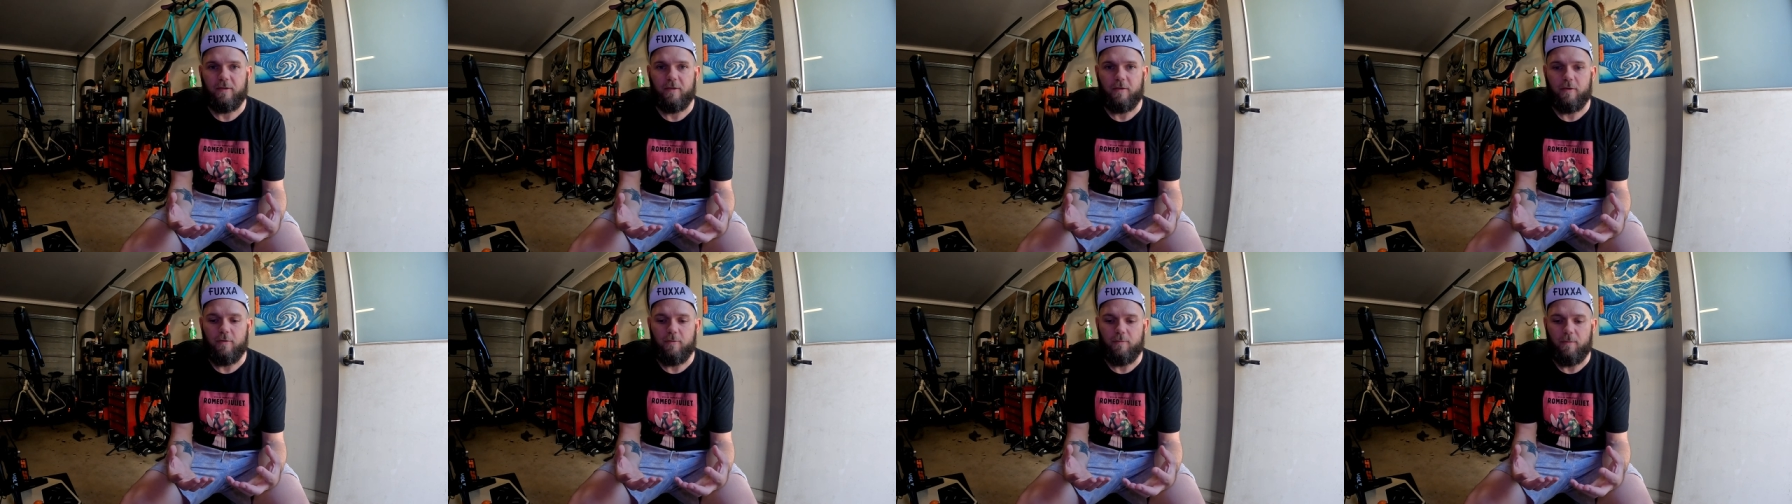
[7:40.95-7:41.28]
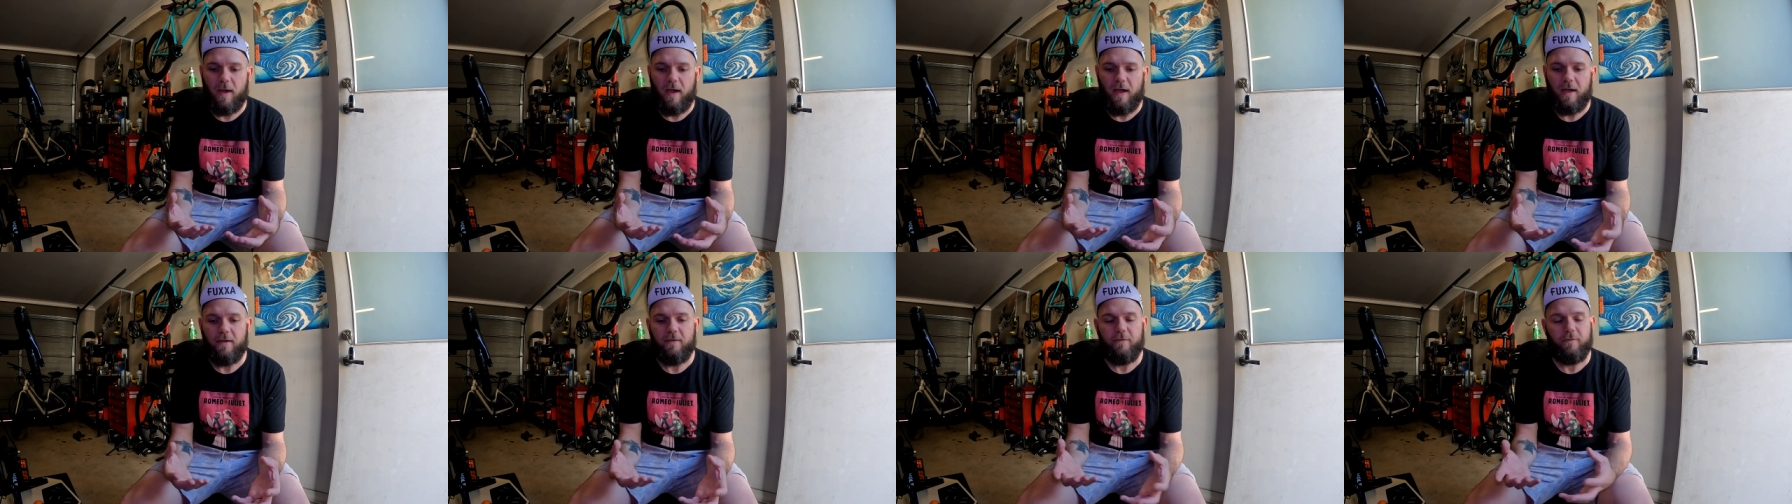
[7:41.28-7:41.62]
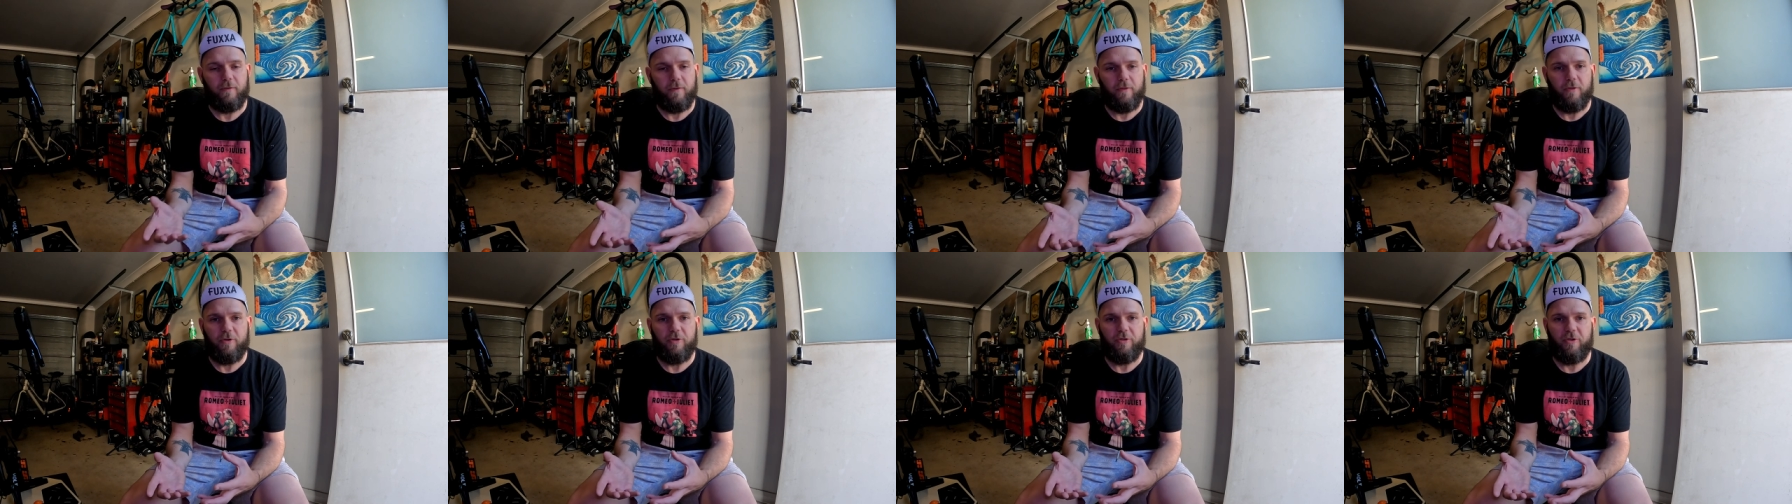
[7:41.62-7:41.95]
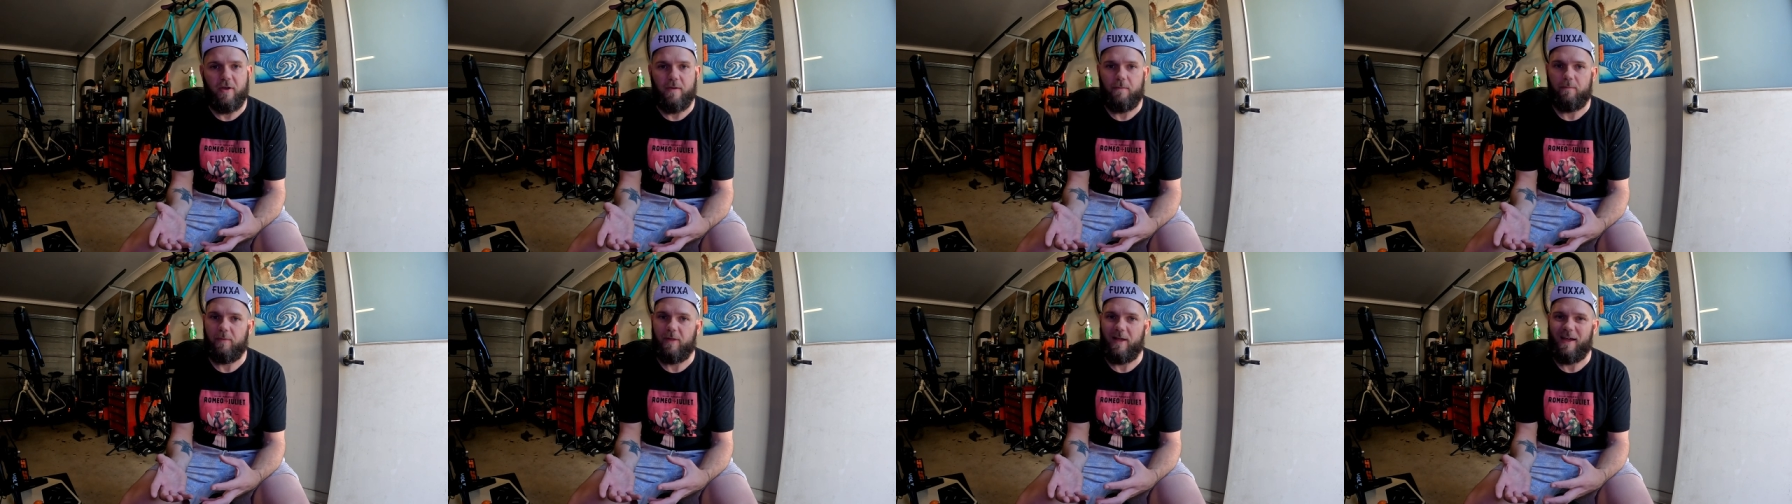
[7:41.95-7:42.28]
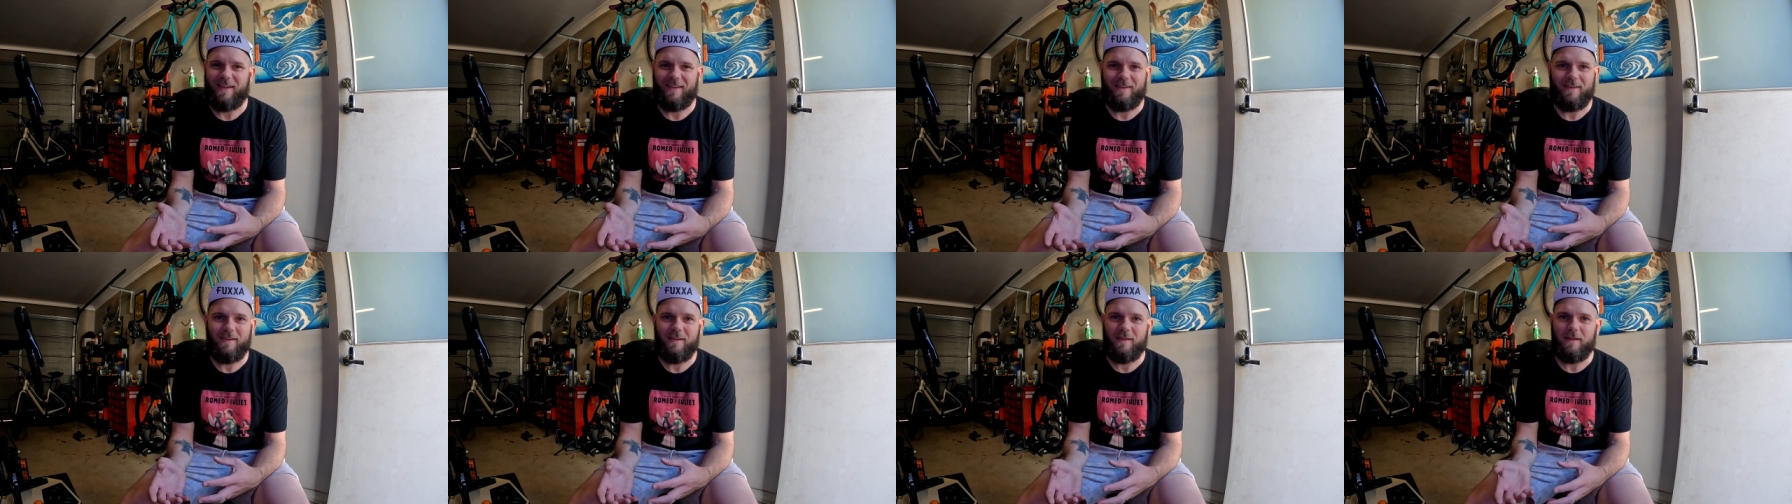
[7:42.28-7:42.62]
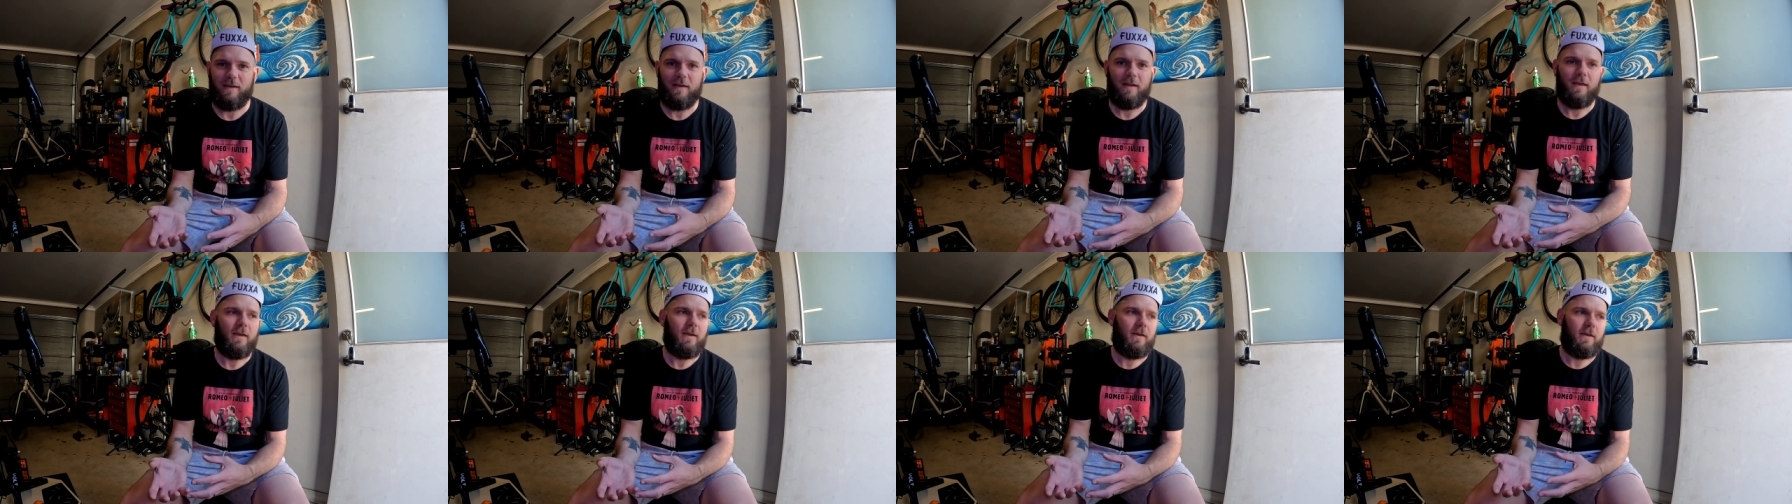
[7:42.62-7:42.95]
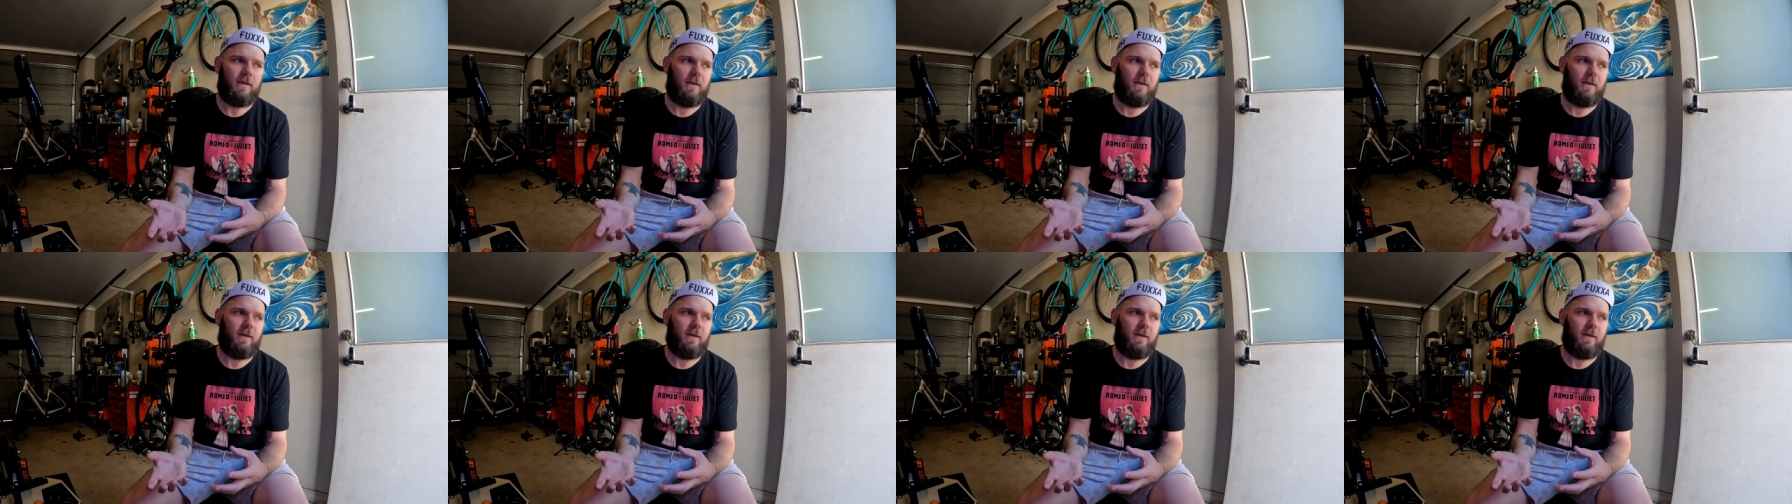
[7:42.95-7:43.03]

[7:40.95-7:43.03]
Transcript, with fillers: that you pay for the Jet Black kit,